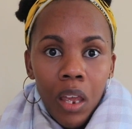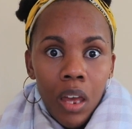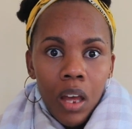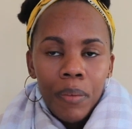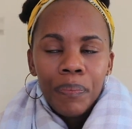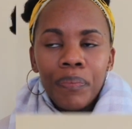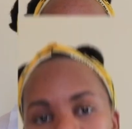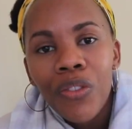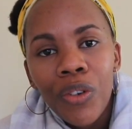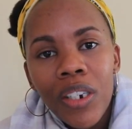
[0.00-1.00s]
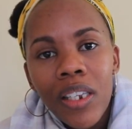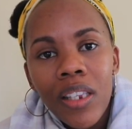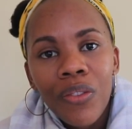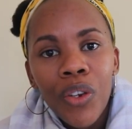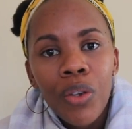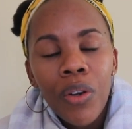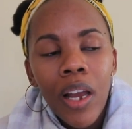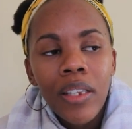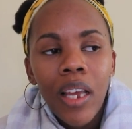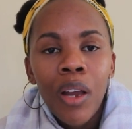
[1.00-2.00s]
Yeah, thank you so much for watching this video, guys.